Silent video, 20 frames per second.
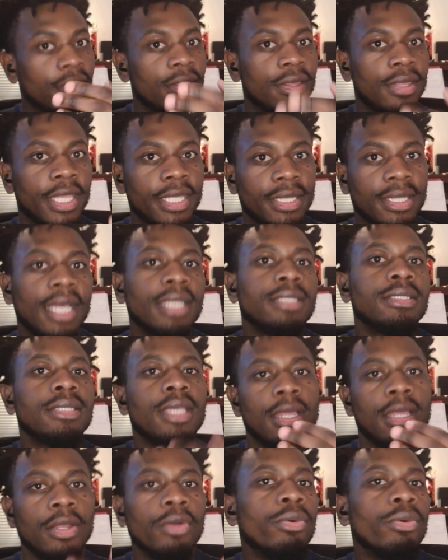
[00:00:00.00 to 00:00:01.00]
Like that's
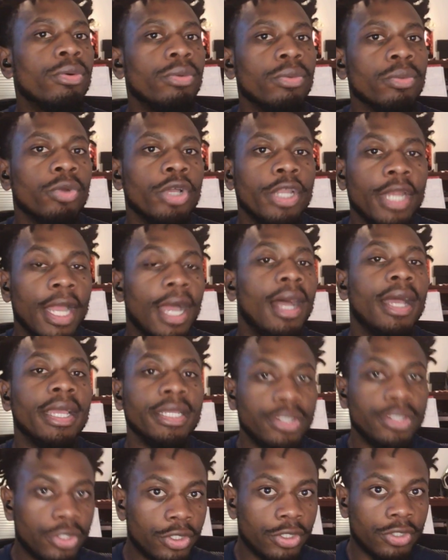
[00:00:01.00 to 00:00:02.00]
kind of what I
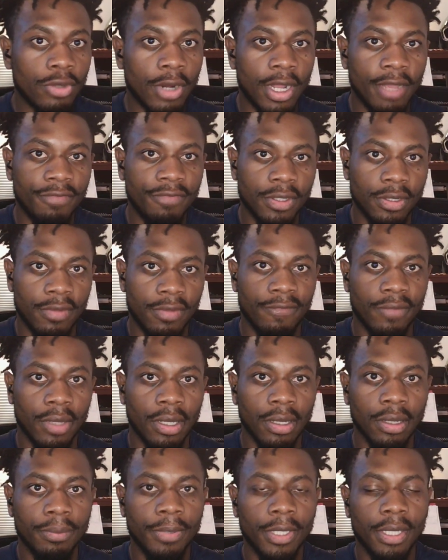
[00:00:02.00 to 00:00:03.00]
strive to
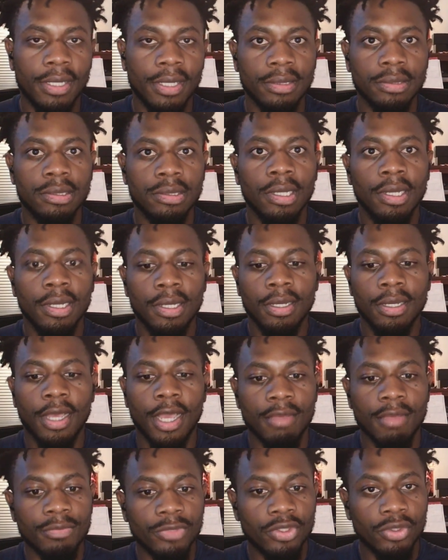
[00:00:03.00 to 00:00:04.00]
develop is
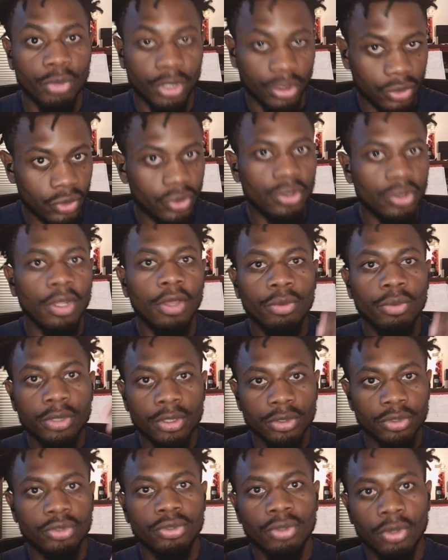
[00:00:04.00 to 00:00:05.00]
doing slow
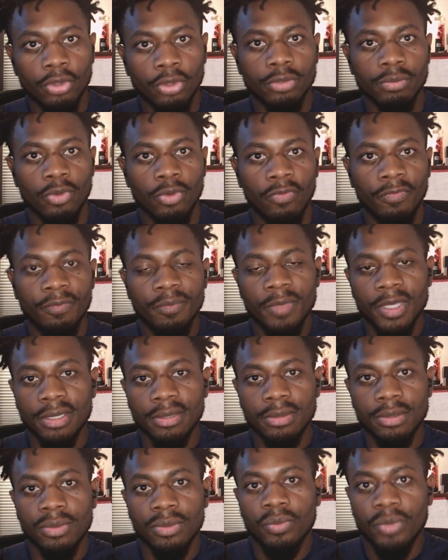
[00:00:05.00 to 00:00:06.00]
controlled
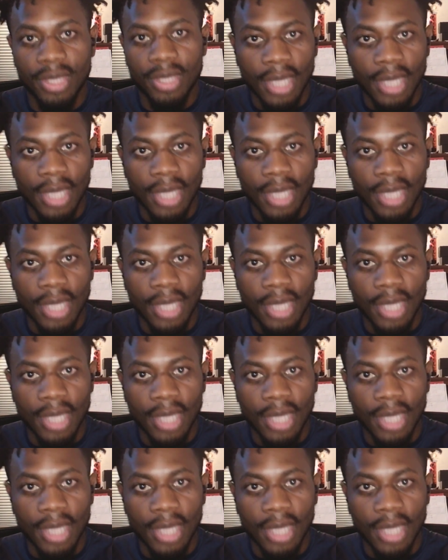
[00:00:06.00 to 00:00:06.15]
movements with